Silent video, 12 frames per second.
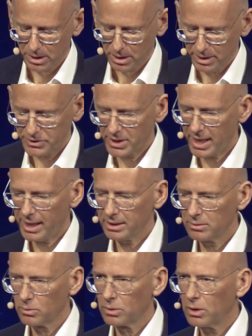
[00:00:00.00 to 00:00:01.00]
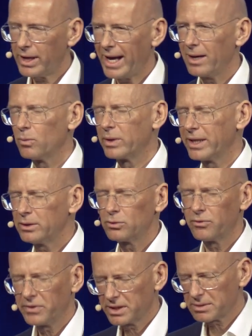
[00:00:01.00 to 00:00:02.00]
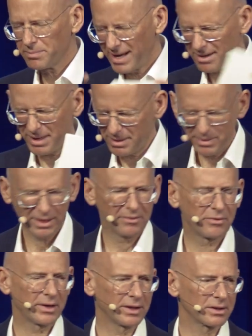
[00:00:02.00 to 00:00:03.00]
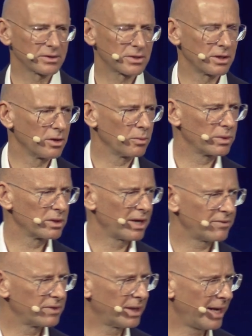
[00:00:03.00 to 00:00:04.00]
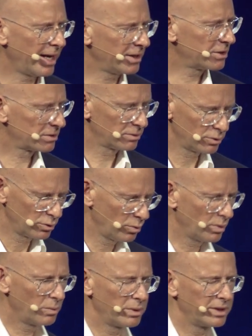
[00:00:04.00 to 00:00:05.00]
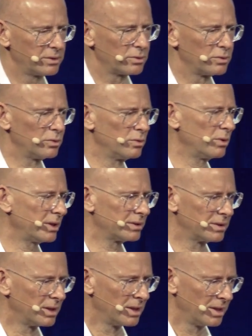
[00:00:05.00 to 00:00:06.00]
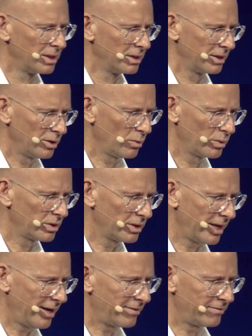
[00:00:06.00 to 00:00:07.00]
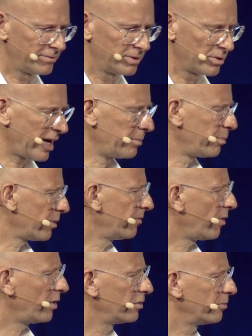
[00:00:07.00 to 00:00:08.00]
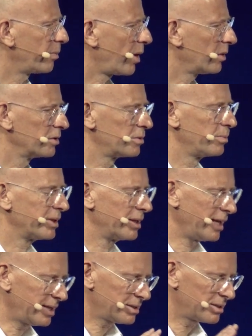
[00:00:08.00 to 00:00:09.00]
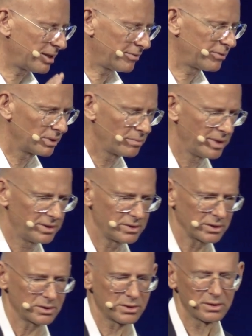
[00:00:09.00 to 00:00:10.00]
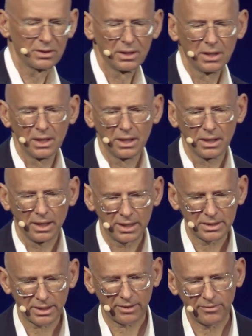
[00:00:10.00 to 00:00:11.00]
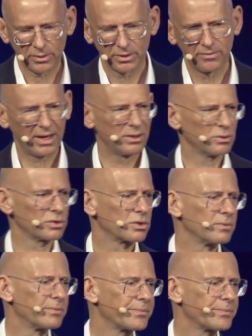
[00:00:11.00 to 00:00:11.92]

He said, okay, we need to fix many things. We don't have the cash to do what we need to do, and we don't have the right portfolio of products, but let's start from the basics. Let's start from the values.